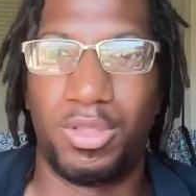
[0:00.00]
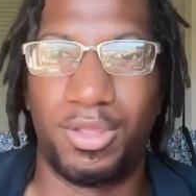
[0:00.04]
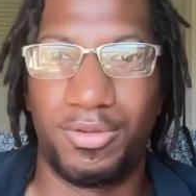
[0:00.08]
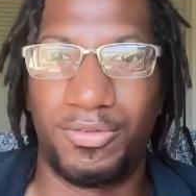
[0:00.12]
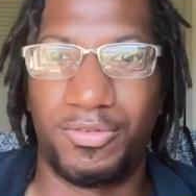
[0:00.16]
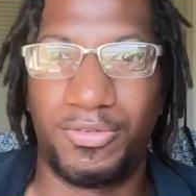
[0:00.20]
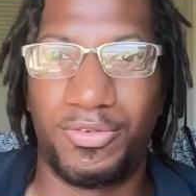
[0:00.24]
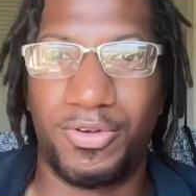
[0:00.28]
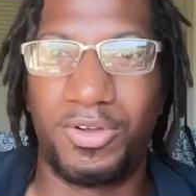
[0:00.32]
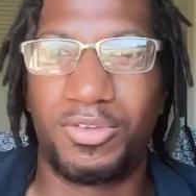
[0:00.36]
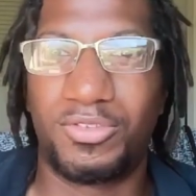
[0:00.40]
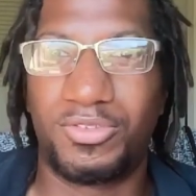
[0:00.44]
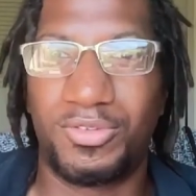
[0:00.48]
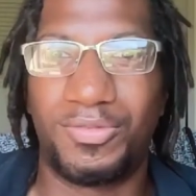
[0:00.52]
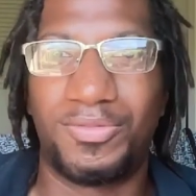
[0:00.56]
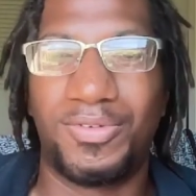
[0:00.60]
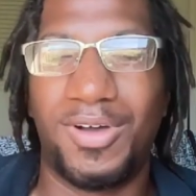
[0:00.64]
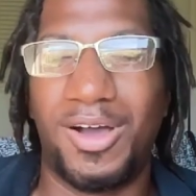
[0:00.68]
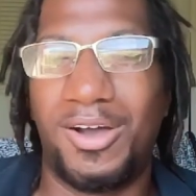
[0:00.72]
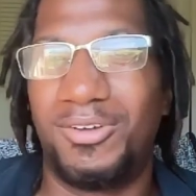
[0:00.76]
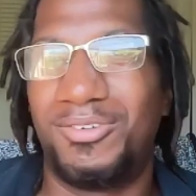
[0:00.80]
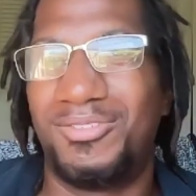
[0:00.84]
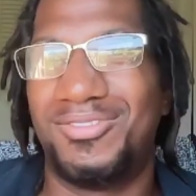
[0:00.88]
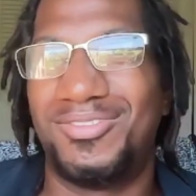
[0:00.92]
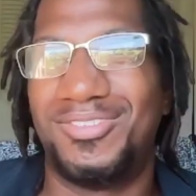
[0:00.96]
first of
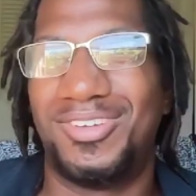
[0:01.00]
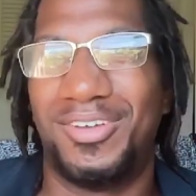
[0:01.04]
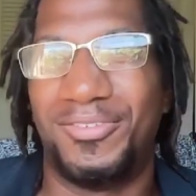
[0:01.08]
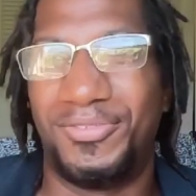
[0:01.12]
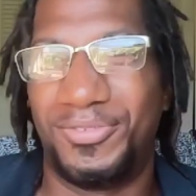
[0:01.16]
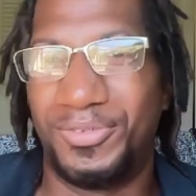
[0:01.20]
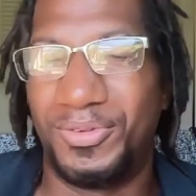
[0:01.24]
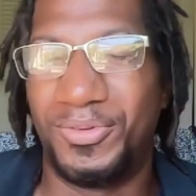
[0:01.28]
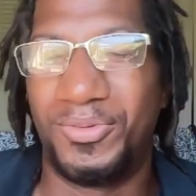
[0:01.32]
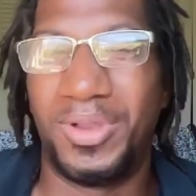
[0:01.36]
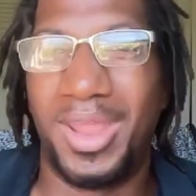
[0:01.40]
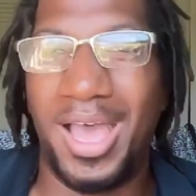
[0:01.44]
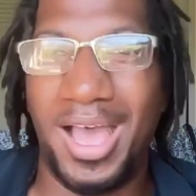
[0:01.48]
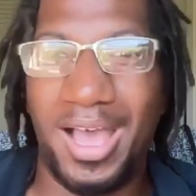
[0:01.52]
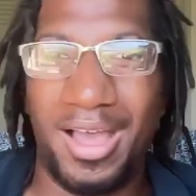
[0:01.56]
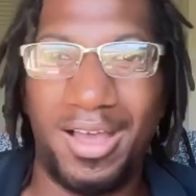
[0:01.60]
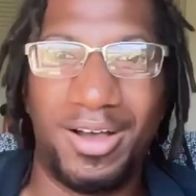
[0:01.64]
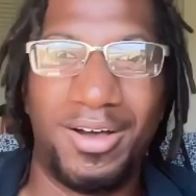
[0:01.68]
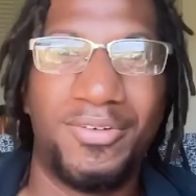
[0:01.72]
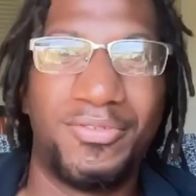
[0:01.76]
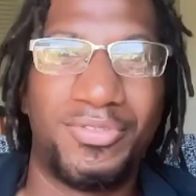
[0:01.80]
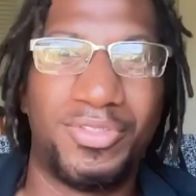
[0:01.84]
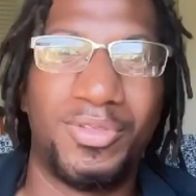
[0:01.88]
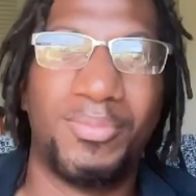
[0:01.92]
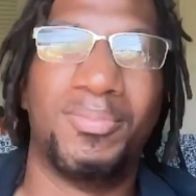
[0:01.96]
all, if you're not
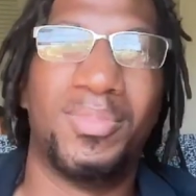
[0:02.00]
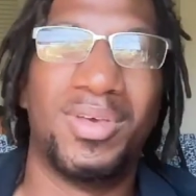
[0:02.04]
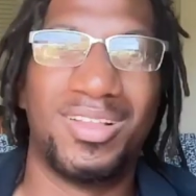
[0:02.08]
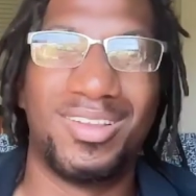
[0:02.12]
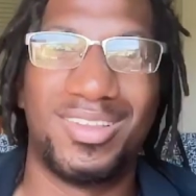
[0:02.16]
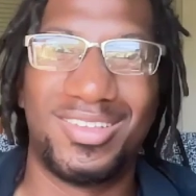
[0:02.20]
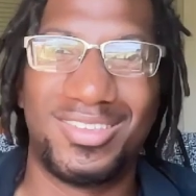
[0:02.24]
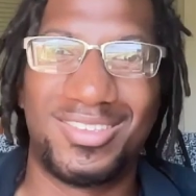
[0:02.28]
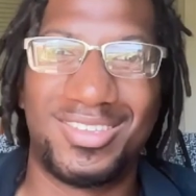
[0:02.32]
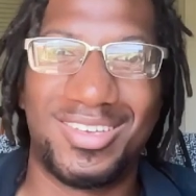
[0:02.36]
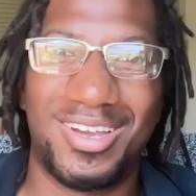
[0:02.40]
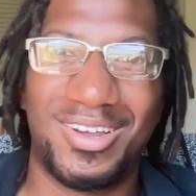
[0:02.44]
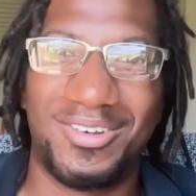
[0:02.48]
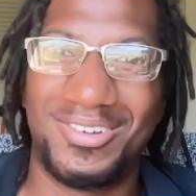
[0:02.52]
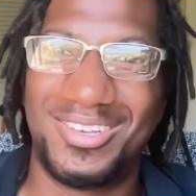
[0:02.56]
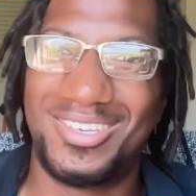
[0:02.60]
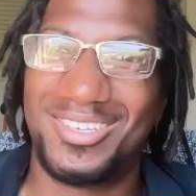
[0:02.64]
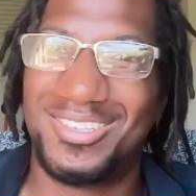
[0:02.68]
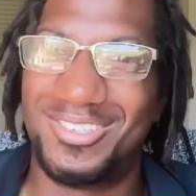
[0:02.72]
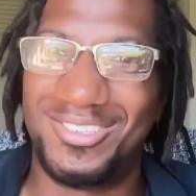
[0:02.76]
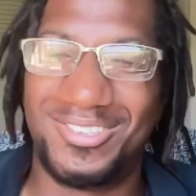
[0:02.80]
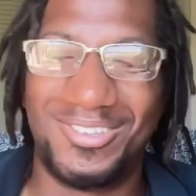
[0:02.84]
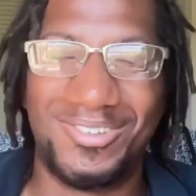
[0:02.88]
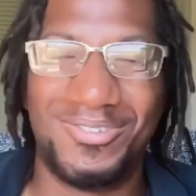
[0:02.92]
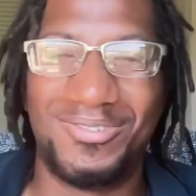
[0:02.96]
of the military,
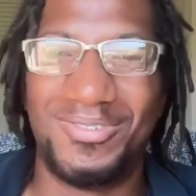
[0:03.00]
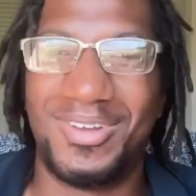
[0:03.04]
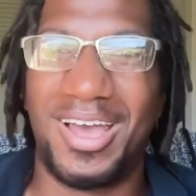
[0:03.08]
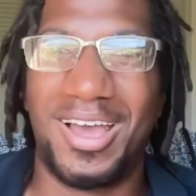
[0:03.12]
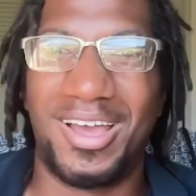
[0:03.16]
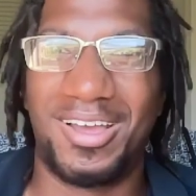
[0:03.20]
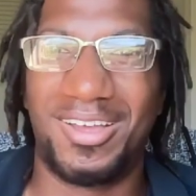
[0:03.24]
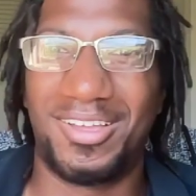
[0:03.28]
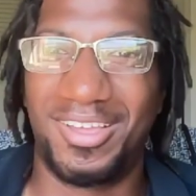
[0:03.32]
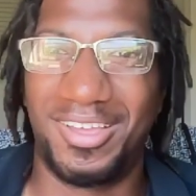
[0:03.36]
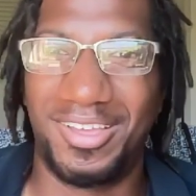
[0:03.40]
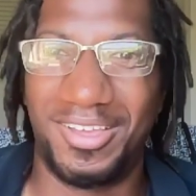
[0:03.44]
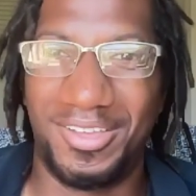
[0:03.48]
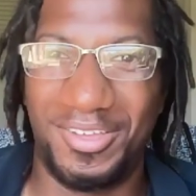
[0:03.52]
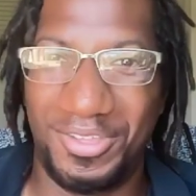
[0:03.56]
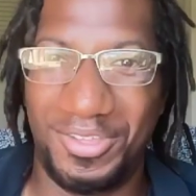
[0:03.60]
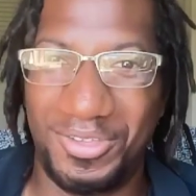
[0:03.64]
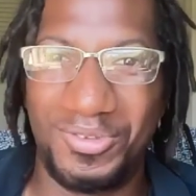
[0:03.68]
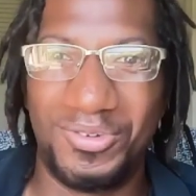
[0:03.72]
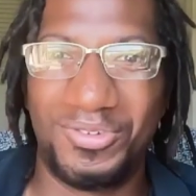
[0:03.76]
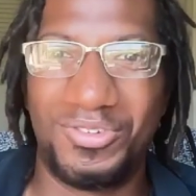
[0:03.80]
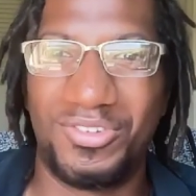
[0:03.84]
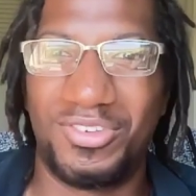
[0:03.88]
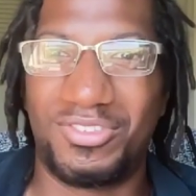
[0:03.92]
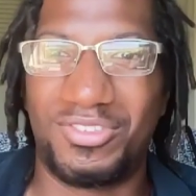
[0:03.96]
you
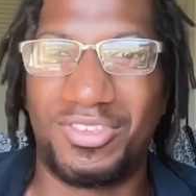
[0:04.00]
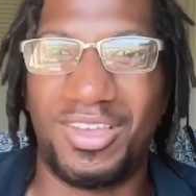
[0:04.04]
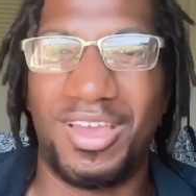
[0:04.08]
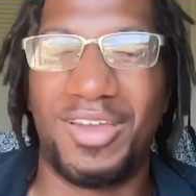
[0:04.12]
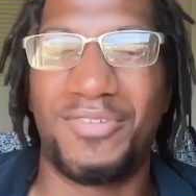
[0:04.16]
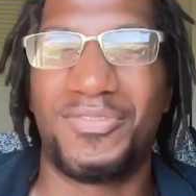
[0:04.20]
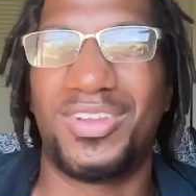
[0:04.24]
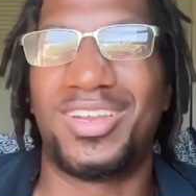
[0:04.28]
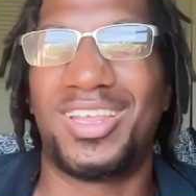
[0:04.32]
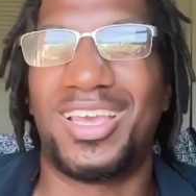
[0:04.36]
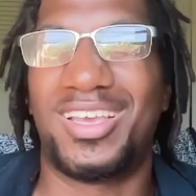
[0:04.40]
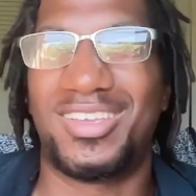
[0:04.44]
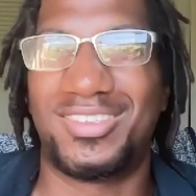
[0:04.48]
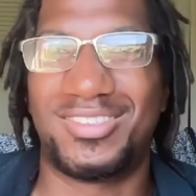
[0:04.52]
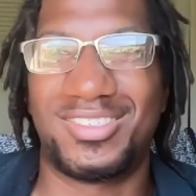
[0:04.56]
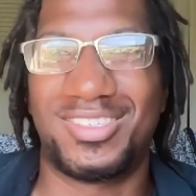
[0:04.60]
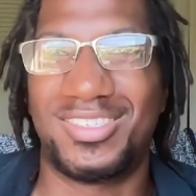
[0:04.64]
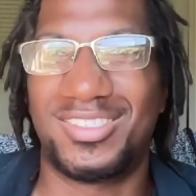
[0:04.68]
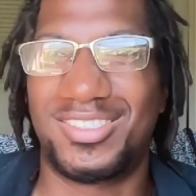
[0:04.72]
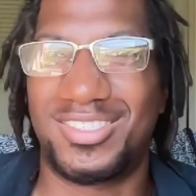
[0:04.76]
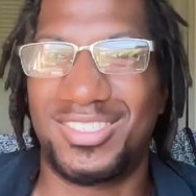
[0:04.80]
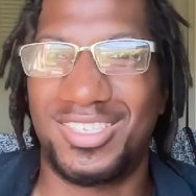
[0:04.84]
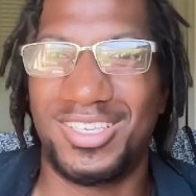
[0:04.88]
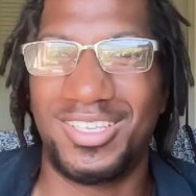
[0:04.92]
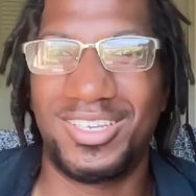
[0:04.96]
just an everyday
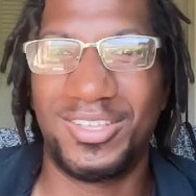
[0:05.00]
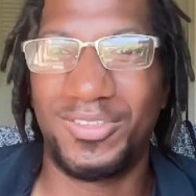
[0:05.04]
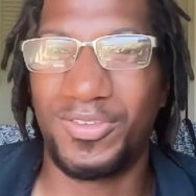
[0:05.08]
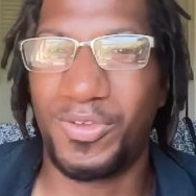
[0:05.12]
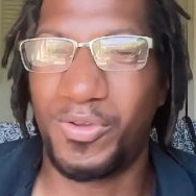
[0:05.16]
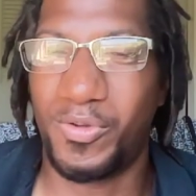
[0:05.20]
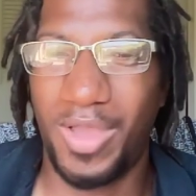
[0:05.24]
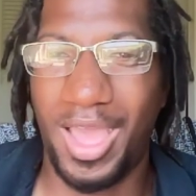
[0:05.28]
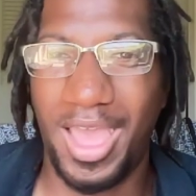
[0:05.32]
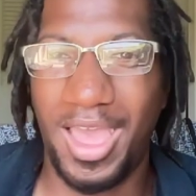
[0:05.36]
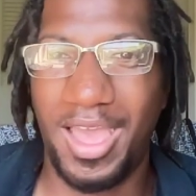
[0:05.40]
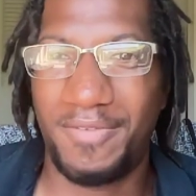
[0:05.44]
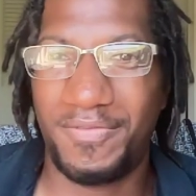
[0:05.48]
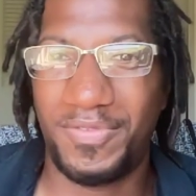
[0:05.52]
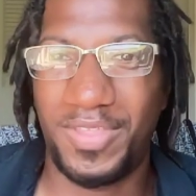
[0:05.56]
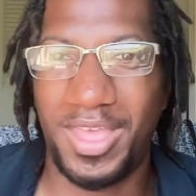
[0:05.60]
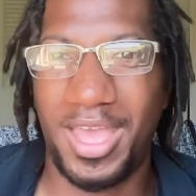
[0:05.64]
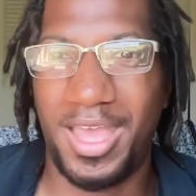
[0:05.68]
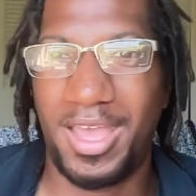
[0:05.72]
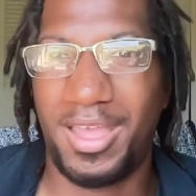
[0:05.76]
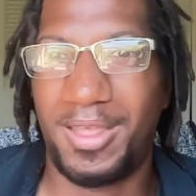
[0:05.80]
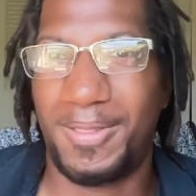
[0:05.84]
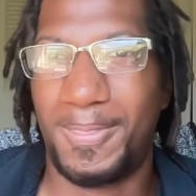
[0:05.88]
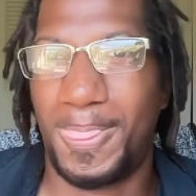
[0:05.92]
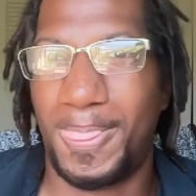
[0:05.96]
citizen and you have
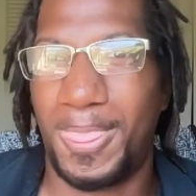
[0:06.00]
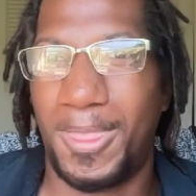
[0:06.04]
that,